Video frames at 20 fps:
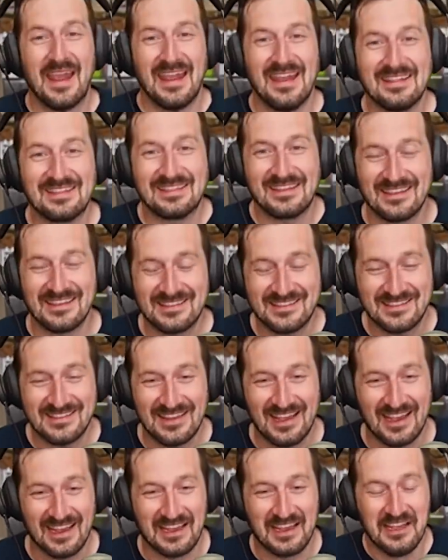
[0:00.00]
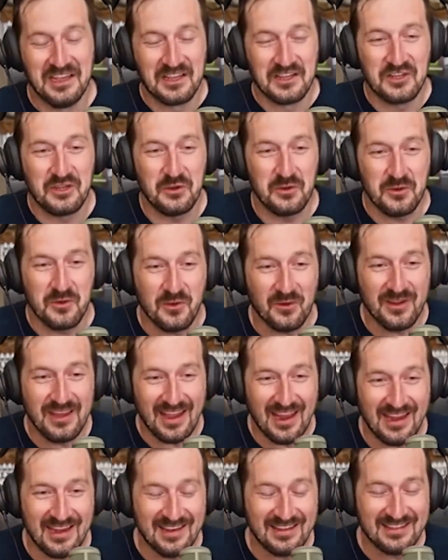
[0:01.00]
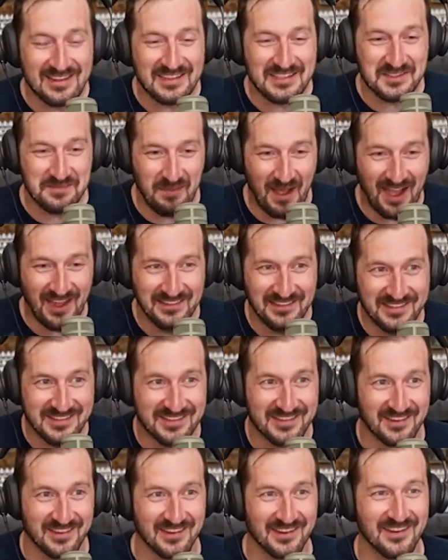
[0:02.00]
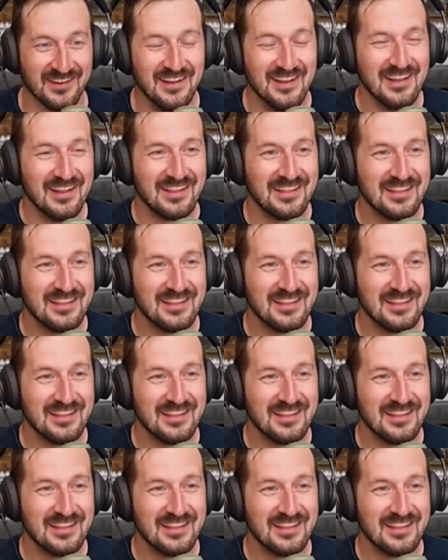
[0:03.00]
made this thing. You created this monster.